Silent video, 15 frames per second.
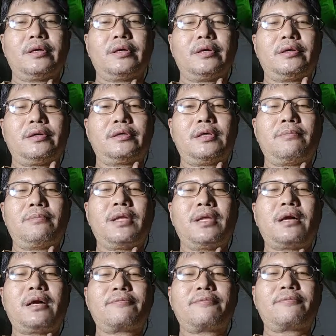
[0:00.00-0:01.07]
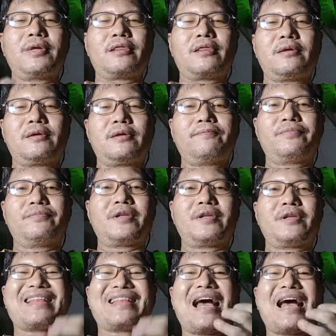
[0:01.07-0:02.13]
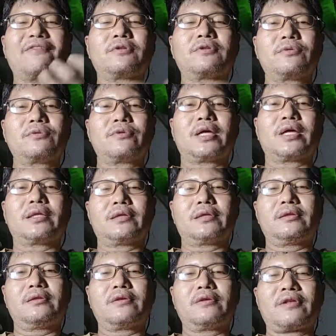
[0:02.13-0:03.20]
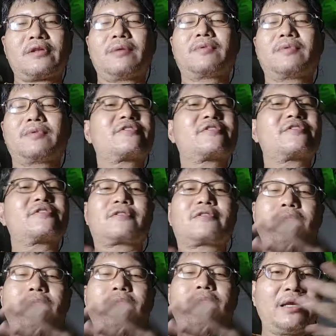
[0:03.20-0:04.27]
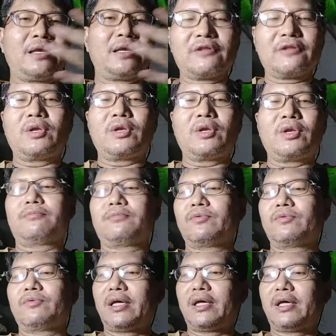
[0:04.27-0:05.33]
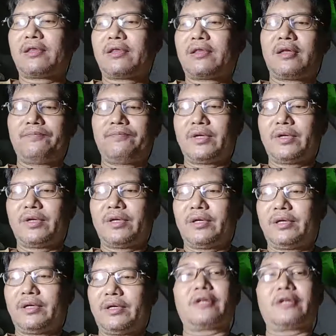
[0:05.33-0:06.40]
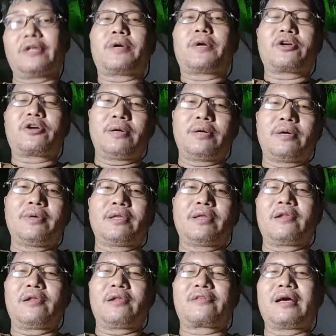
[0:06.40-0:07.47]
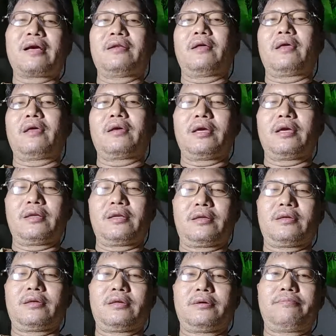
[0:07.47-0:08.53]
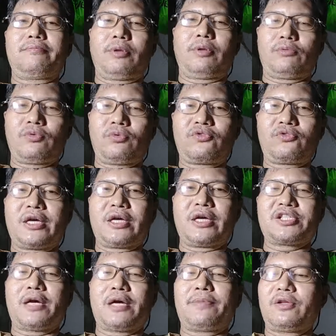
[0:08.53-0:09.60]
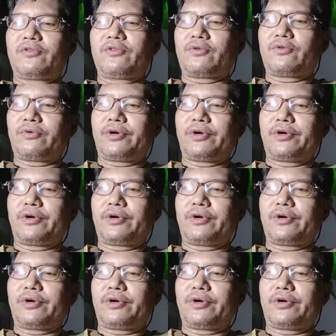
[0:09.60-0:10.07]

The blacksmith doesn't have to do that. There's somebody else who will have to do that. That's part of the materials gathering in producing a Japanese sword.